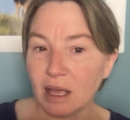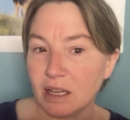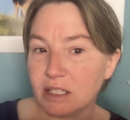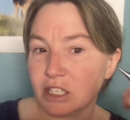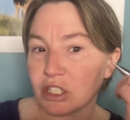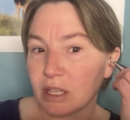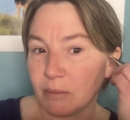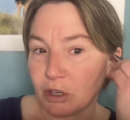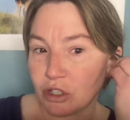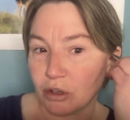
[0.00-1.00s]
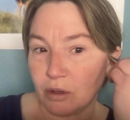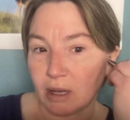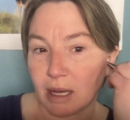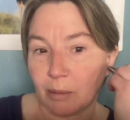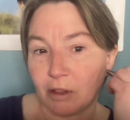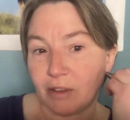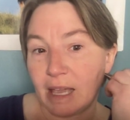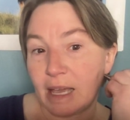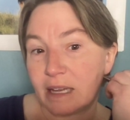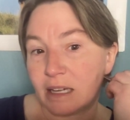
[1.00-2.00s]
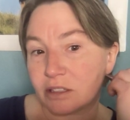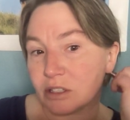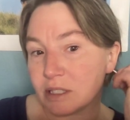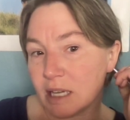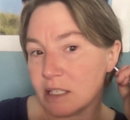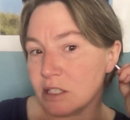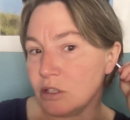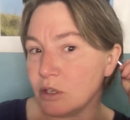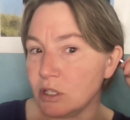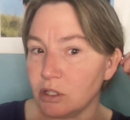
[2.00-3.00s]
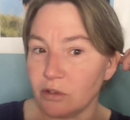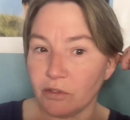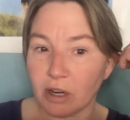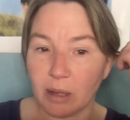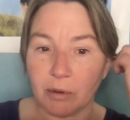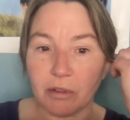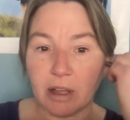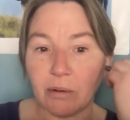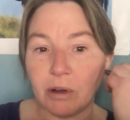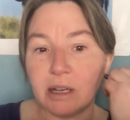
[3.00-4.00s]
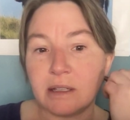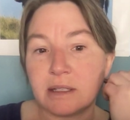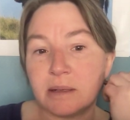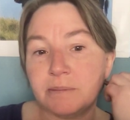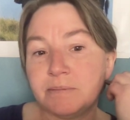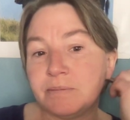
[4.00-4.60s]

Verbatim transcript: Additionally, I'm going to show you a couple of hand exercises you can do for hypothyroidism.